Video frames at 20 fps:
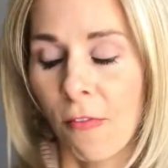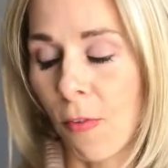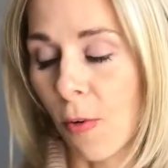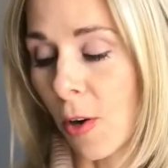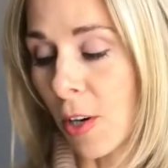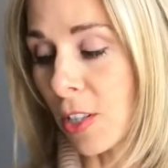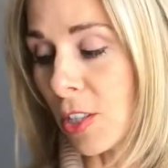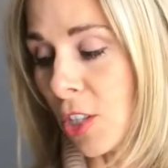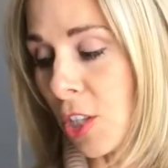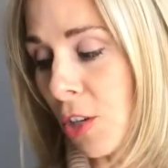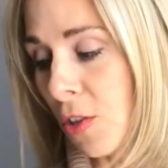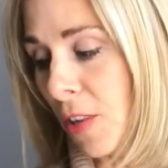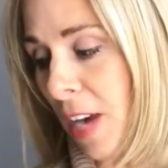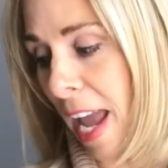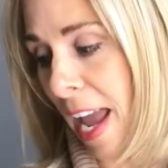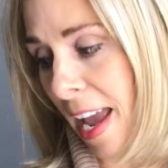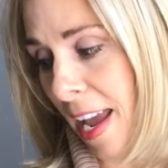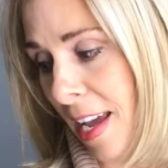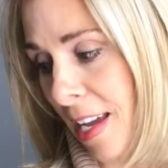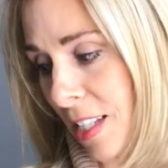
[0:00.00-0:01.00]
for two
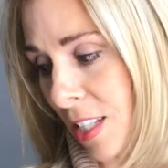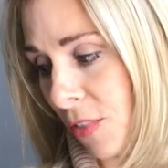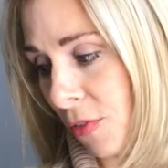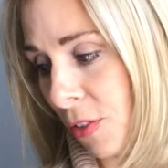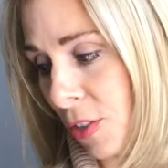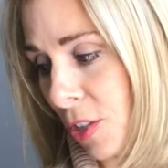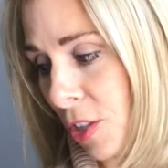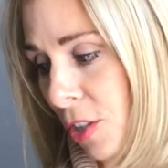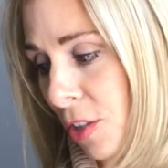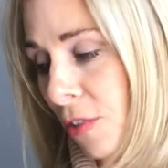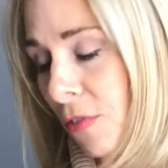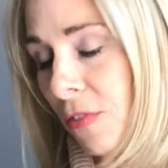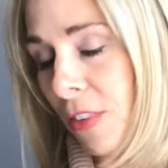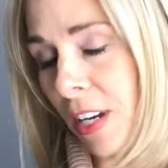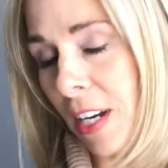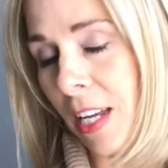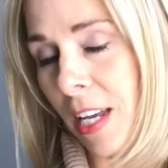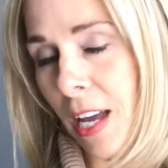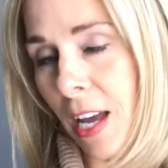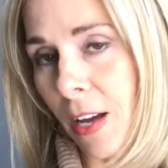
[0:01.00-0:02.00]
days, for two
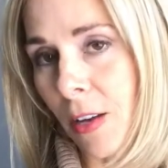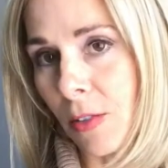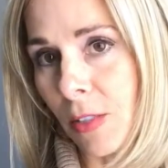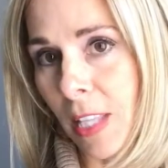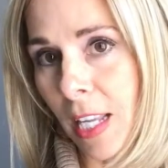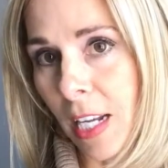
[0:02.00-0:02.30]
videos.